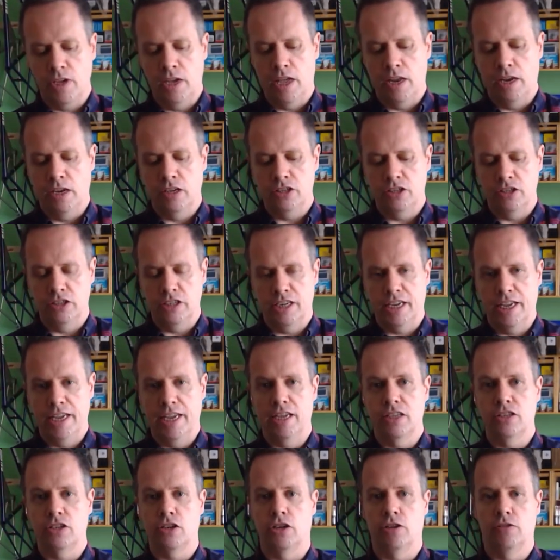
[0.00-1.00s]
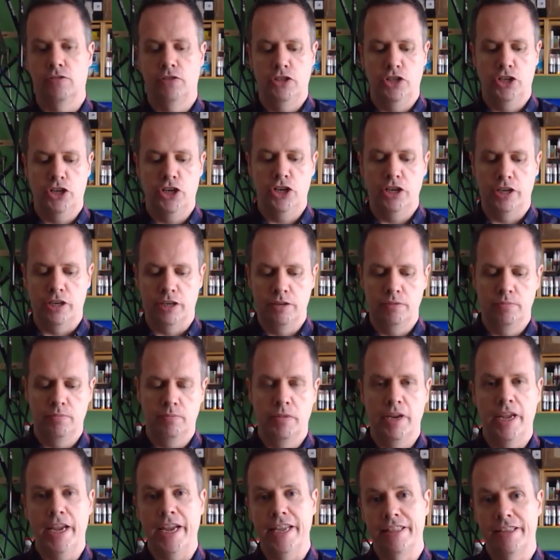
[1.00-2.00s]
And it's just a case of turning
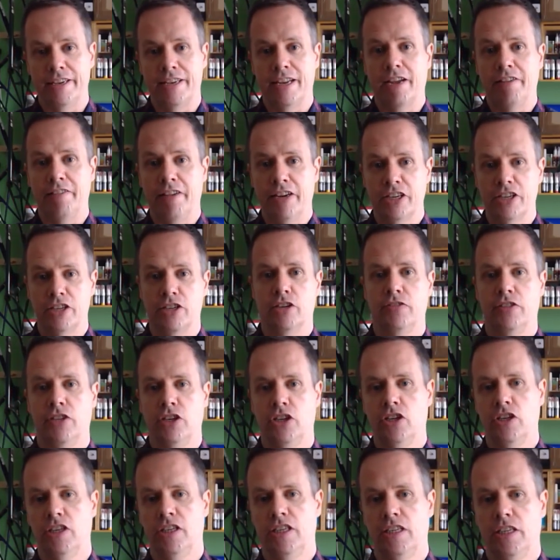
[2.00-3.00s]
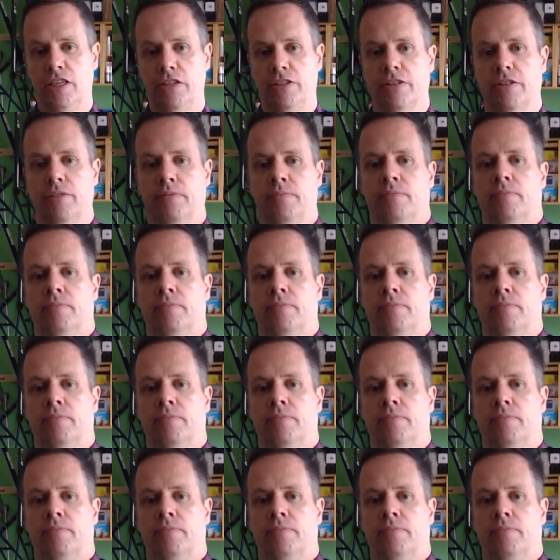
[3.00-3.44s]
in the direction of the cutting teeth.